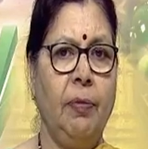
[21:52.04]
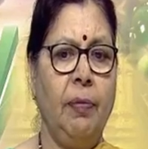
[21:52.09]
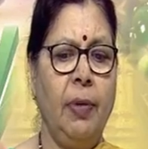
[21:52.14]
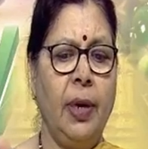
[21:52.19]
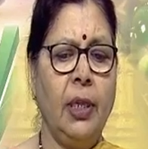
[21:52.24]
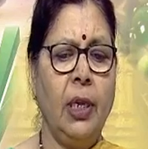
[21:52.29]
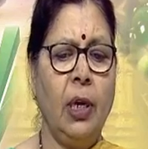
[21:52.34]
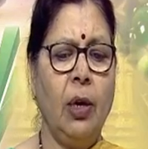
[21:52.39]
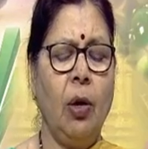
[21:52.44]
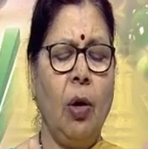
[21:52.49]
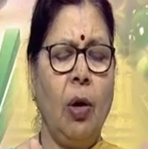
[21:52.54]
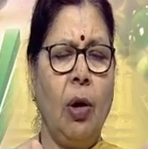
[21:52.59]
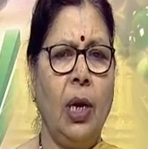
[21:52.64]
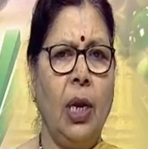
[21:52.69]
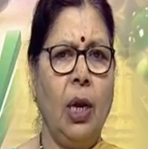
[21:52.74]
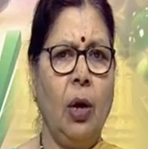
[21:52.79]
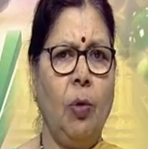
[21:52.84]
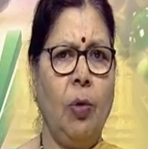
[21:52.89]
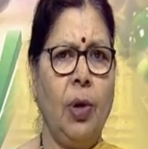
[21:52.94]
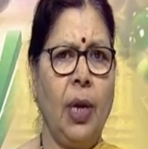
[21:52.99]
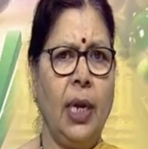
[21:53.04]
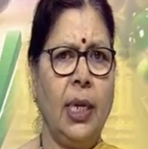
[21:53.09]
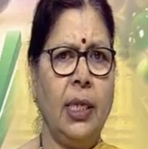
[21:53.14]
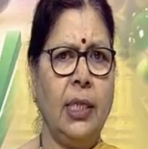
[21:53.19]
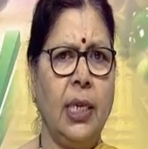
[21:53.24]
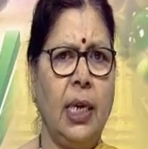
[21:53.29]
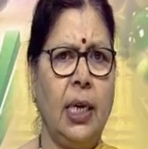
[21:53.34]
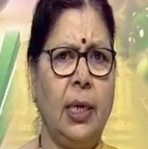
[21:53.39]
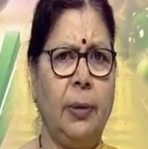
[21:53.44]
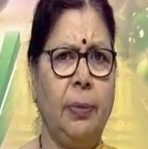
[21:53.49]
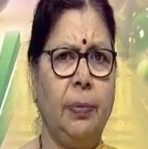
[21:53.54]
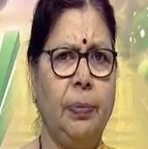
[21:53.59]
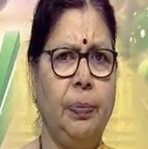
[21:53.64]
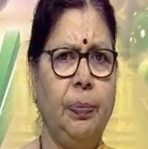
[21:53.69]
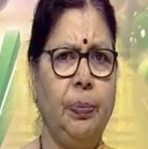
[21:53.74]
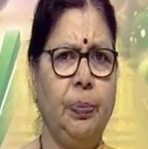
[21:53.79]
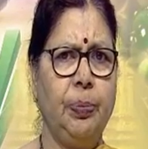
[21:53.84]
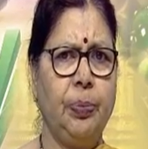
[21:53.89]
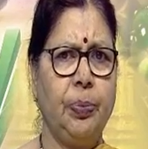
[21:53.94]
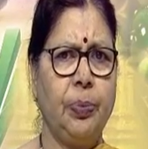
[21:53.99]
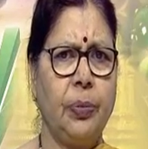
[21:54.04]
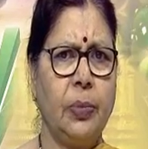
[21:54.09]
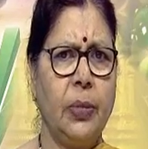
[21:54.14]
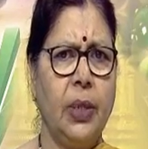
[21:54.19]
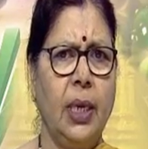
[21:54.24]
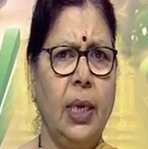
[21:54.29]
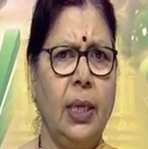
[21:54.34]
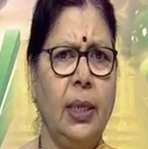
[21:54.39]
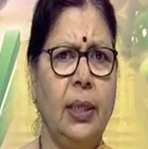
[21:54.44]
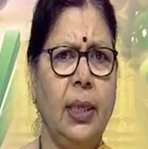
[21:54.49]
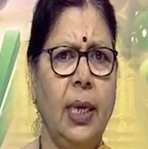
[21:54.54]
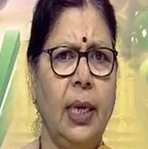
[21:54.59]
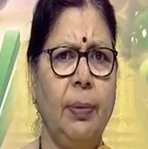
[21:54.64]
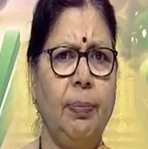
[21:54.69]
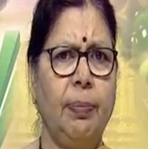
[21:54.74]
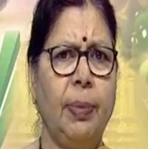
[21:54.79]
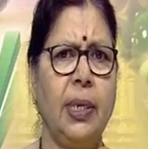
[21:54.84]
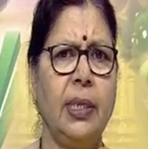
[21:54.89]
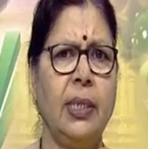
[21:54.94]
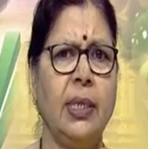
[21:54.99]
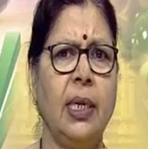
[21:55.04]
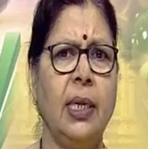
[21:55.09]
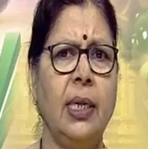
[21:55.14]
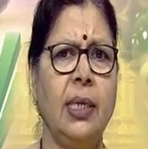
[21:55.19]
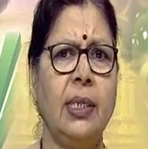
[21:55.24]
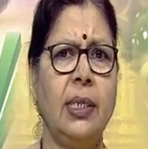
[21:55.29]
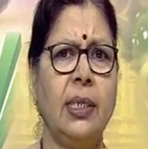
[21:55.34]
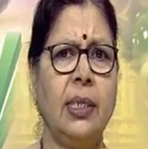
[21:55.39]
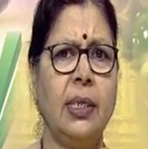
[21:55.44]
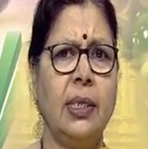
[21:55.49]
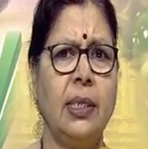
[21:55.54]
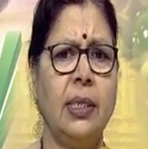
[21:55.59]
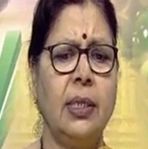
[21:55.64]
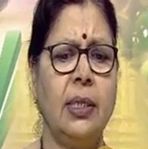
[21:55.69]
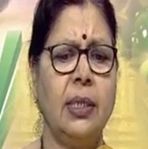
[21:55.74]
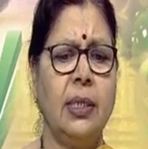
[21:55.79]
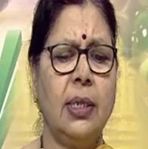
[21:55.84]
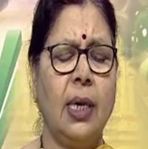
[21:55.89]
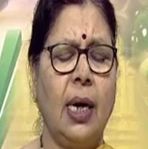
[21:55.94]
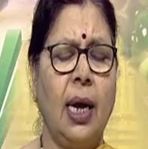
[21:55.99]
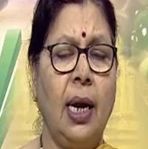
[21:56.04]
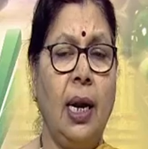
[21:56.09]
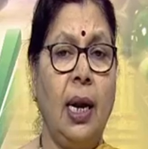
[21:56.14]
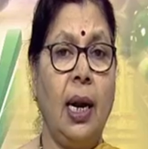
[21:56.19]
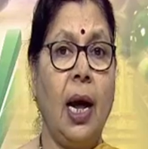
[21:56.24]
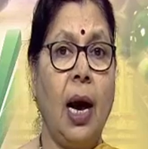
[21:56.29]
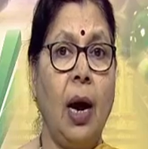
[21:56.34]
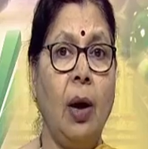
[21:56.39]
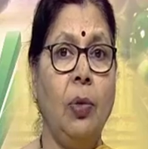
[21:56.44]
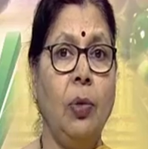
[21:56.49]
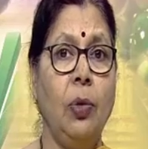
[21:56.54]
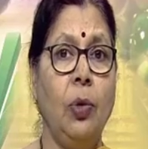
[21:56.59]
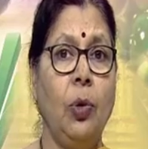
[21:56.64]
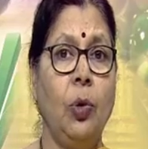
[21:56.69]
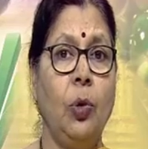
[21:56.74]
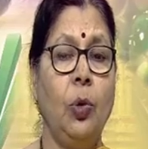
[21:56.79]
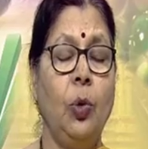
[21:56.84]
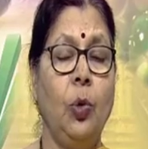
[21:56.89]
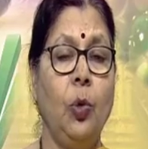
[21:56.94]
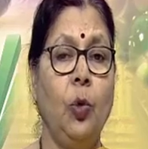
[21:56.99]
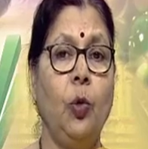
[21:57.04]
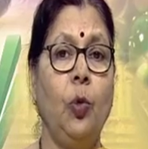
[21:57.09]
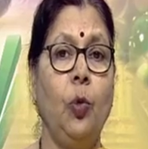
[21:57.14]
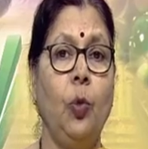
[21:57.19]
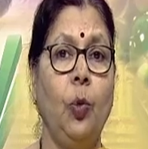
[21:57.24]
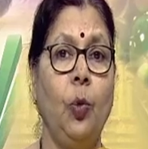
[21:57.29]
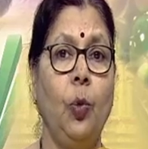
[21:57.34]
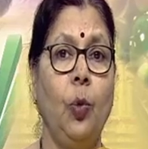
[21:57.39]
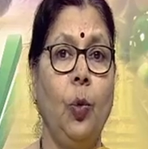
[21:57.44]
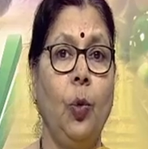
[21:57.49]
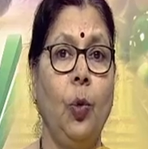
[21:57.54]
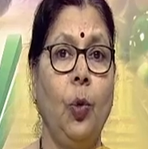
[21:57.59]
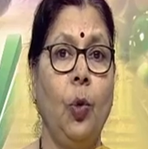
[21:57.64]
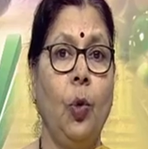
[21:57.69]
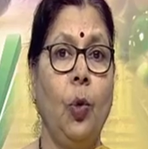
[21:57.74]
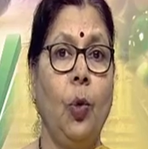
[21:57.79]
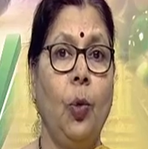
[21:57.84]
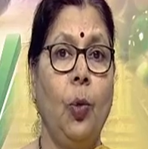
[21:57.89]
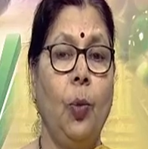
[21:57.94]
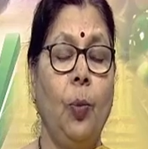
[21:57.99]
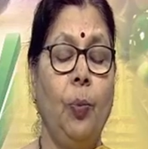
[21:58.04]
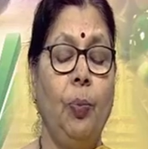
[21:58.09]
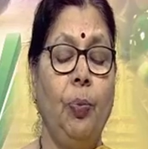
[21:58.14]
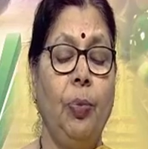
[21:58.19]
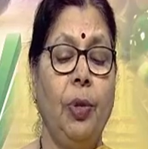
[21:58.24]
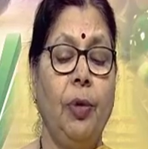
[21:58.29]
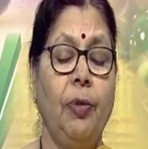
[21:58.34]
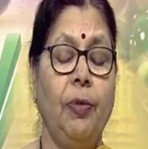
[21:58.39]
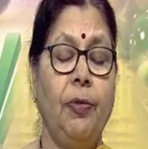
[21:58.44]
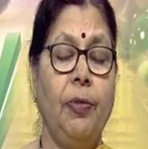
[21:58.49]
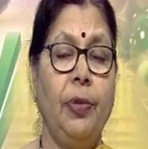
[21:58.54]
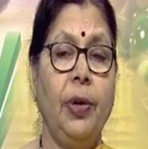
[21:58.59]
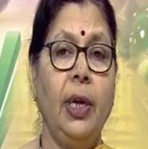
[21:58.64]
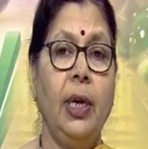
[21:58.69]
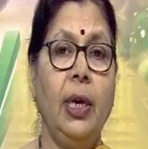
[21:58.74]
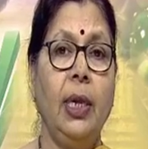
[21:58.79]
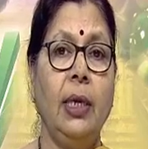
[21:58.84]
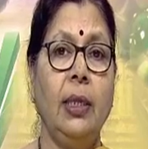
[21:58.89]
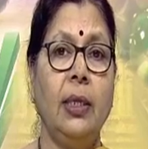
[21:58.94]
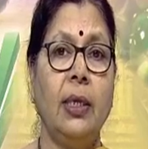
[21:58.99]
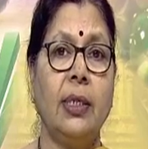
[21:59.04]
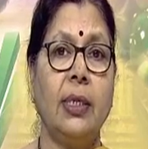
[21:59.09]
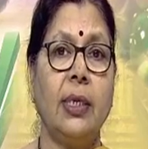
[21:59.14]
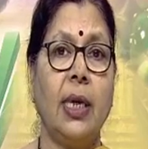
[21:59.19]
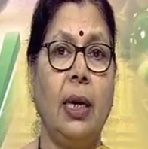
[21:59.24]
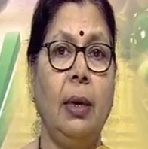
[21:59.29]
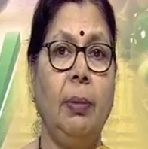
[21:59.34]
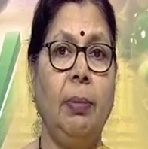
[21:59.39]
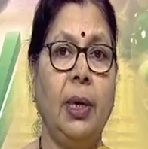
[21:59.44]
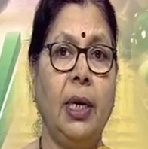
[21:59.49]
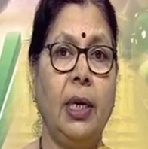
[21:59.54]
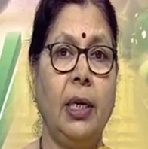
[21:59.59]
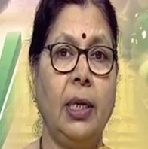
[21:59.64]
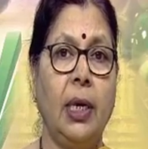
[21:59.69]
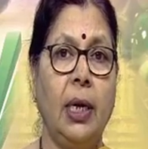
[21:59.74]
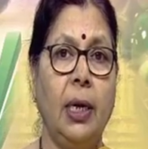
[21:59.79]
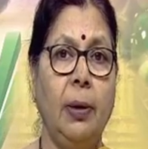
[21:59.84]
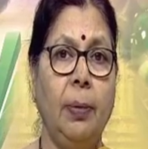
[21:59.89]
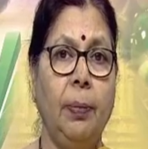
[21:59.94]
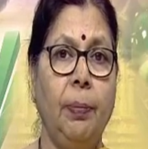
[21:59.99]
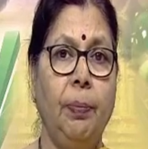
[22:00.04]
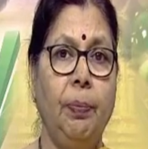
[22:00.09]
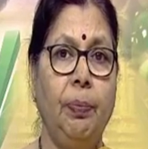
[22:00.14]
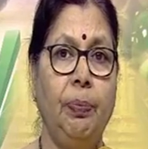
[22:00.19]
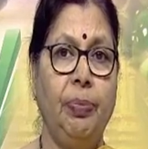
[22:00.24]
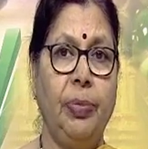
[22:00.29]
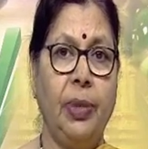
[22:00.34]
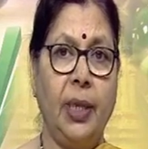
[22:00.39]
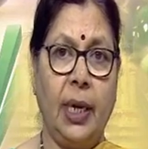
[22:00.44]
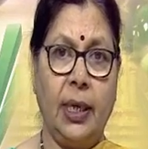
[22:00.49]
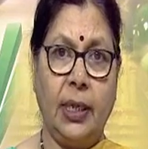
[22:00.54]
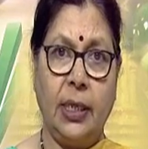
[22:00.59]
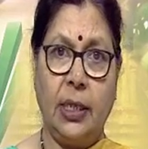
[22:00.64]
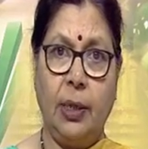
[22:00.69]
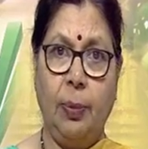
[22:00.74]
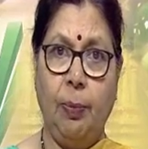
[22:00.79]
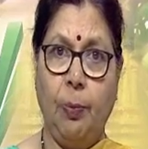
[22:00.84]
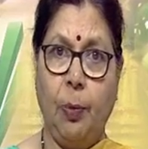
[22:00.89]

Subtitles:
whether on an occasion that person is allowed to do freely the celebration, that is